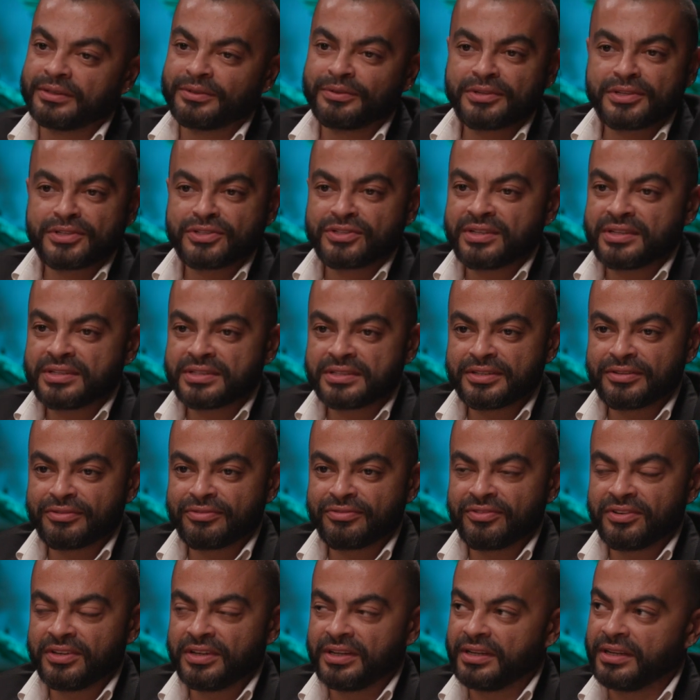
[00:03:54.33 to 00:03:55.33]
It was just a
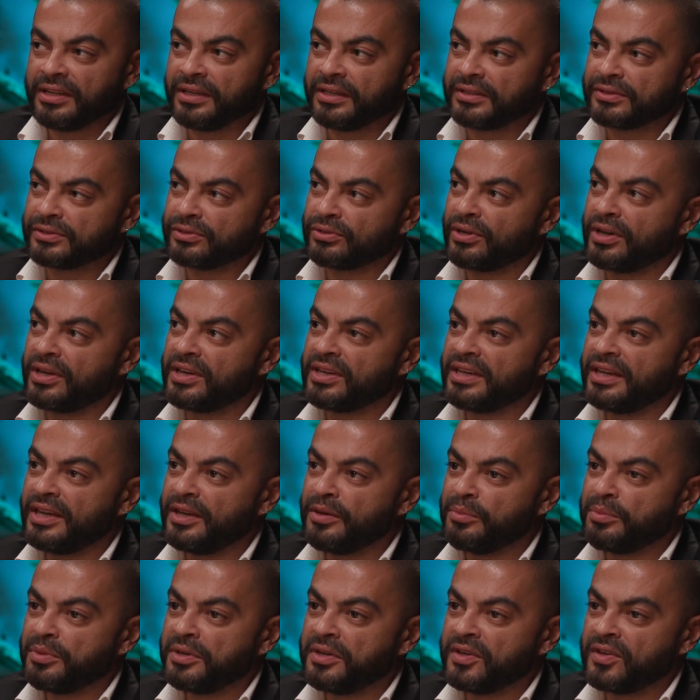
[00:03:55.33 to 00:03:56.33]
feeling. So I
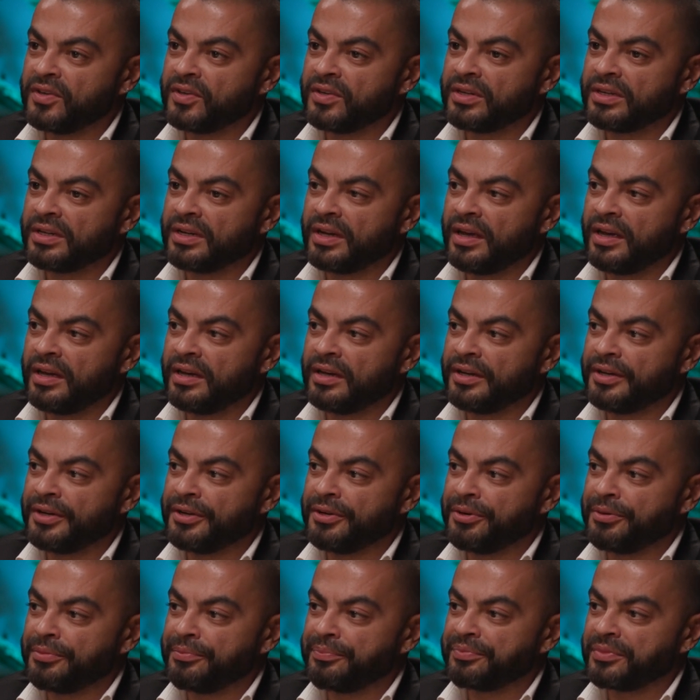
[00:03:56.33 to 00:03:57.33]
came here.
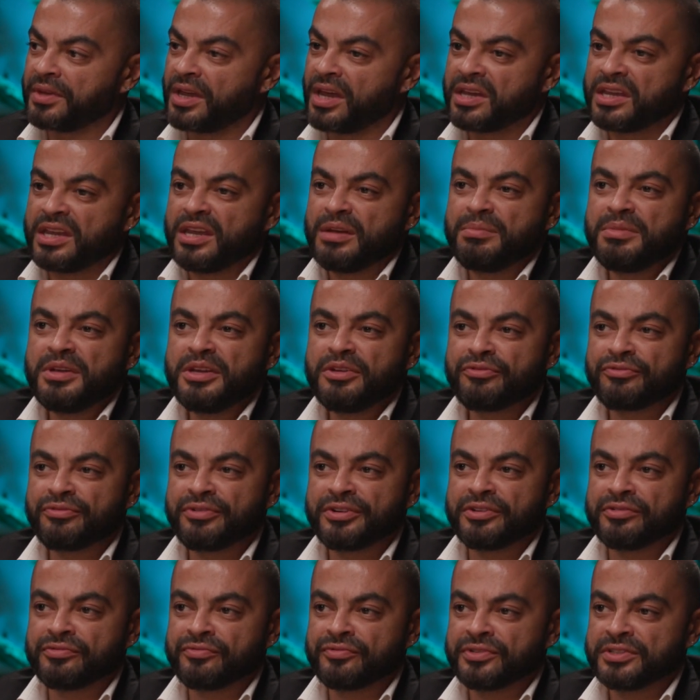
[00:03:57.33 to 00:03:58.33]
I came here for
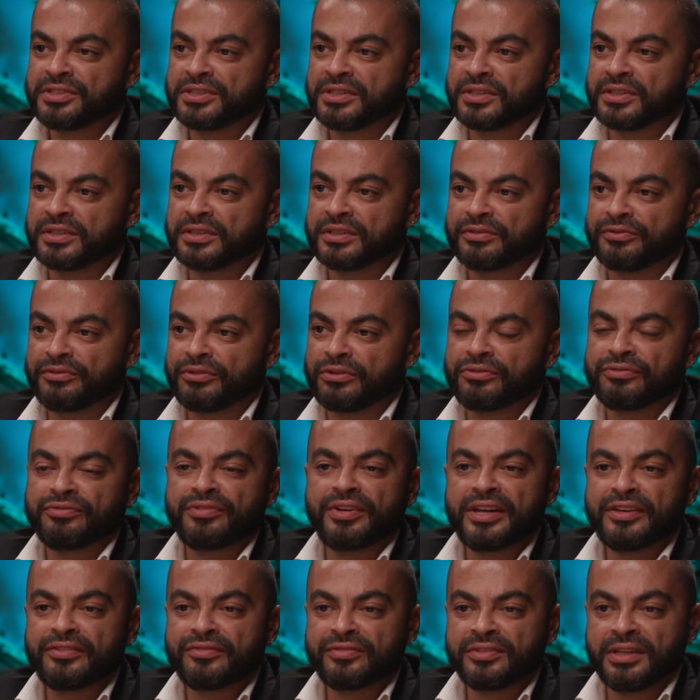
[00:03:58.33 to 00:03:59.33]
a visit for
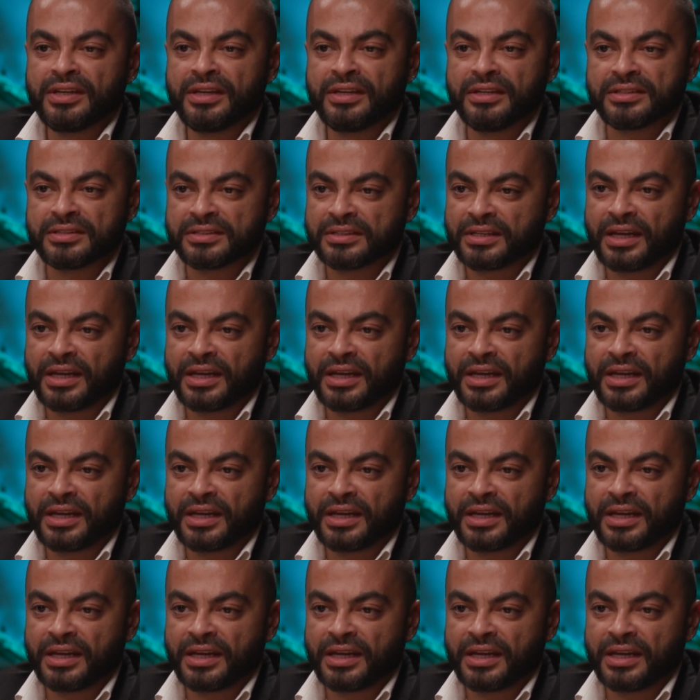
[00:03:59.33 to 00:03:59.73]
5 days.